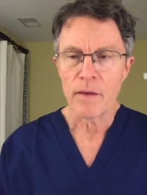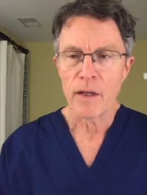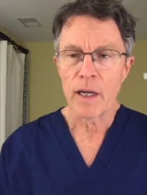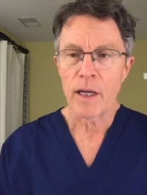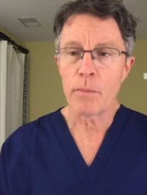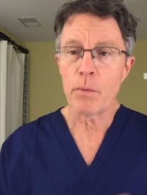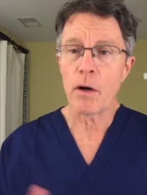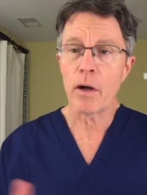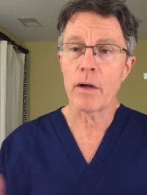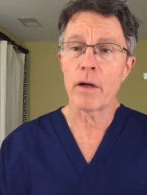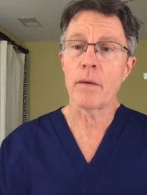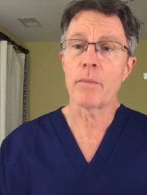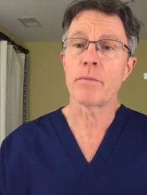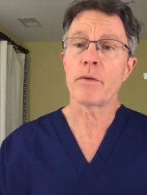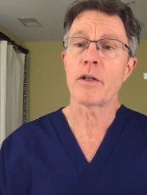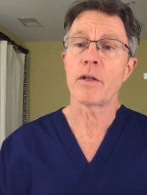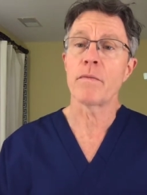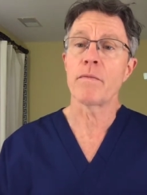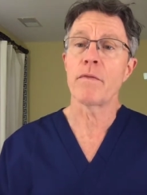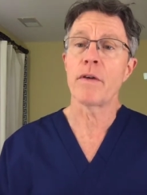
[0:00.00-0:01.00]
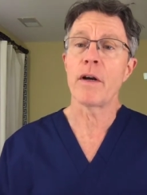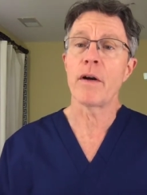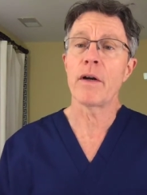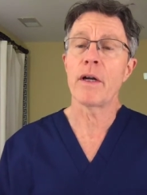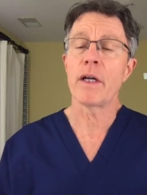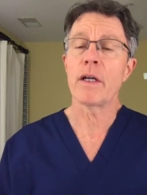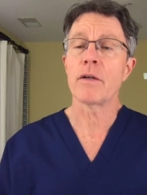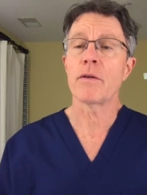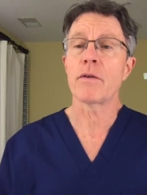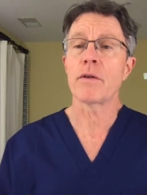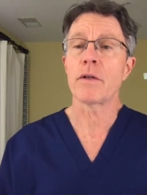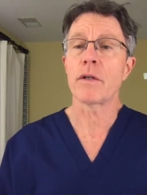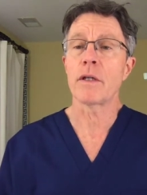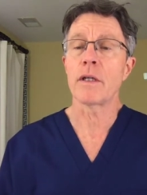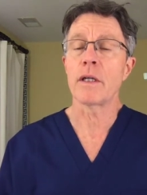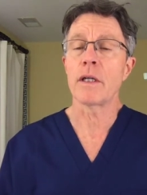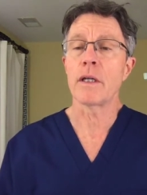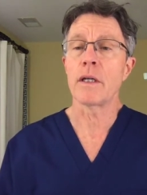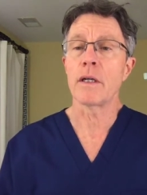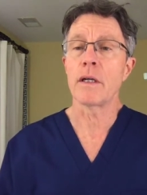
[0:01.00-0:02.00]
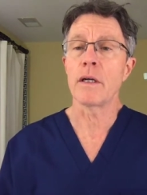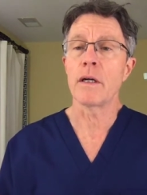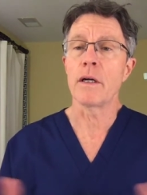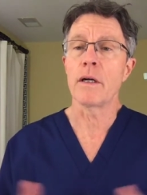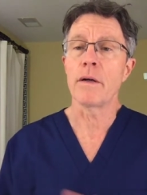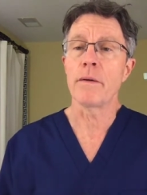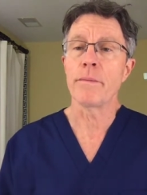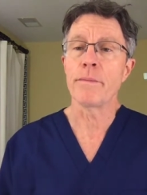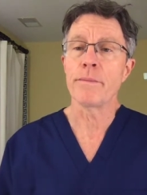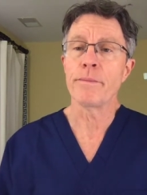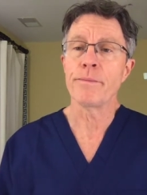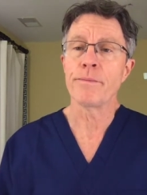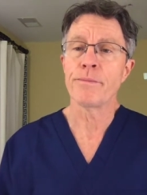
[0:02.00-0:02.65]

He brought up some very interesting um,